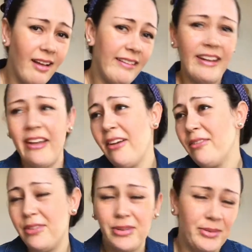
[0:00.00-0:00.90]
I
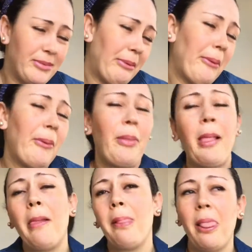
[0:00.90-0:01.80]
love you. I
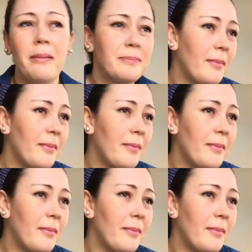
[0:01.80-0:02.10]
love you.